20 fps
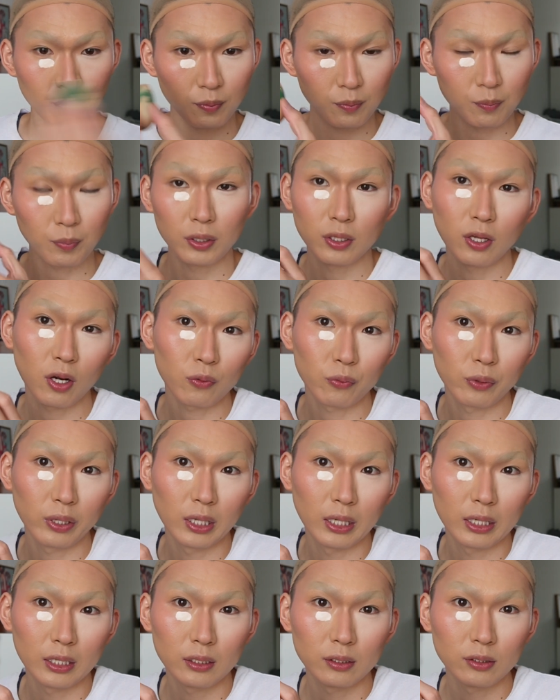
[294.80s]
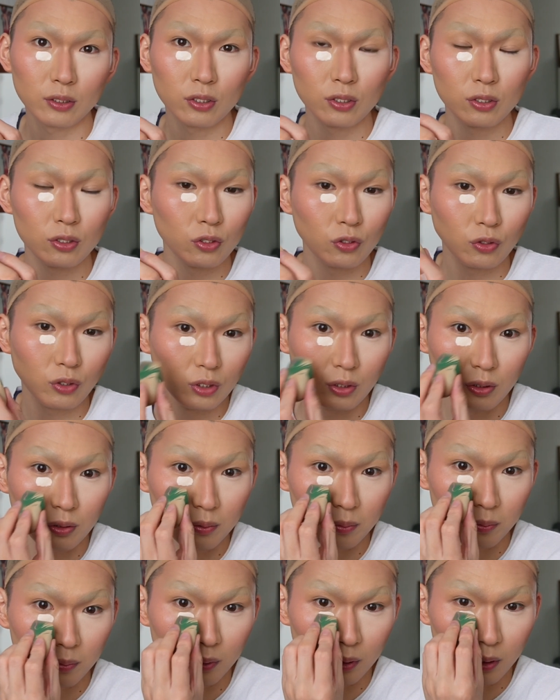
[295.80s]
but not really. You're just
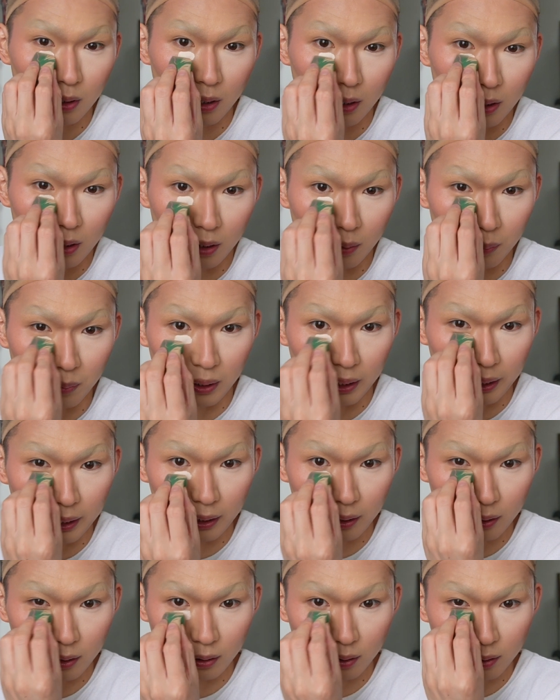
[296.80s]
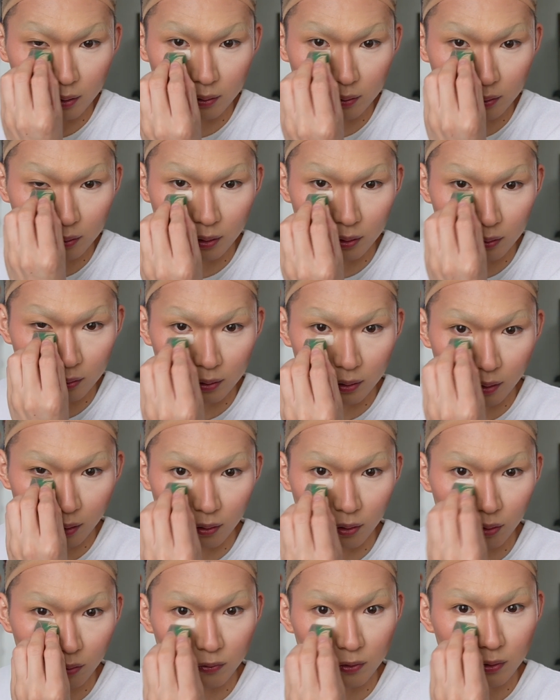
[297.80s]
applying the concealer
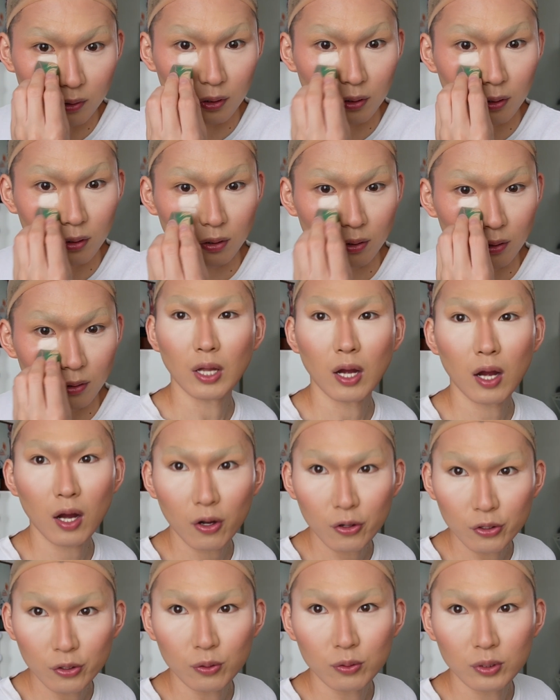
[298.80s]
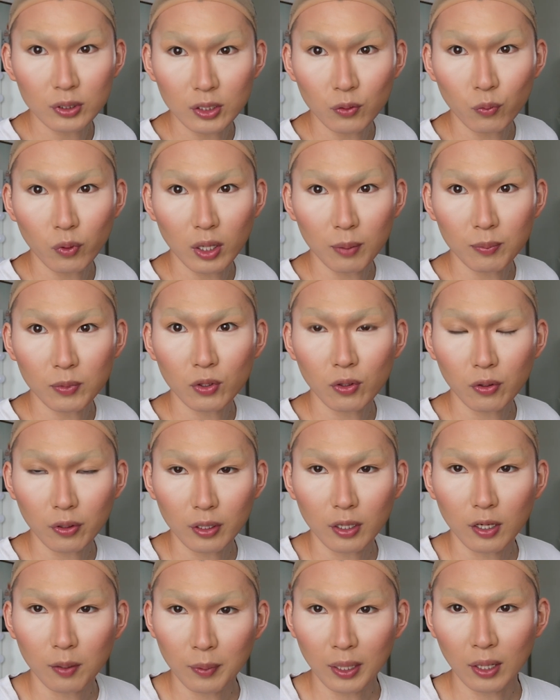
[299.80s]
over it. Now you see what I'm
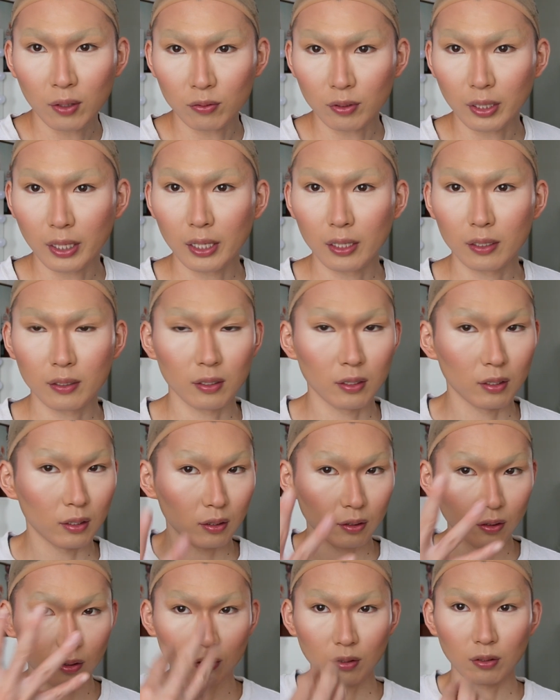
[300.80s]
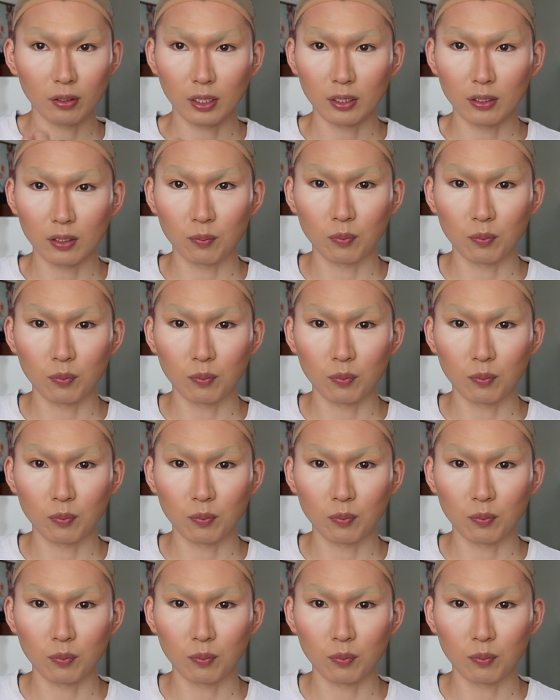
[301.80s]
talking about, right? Look at the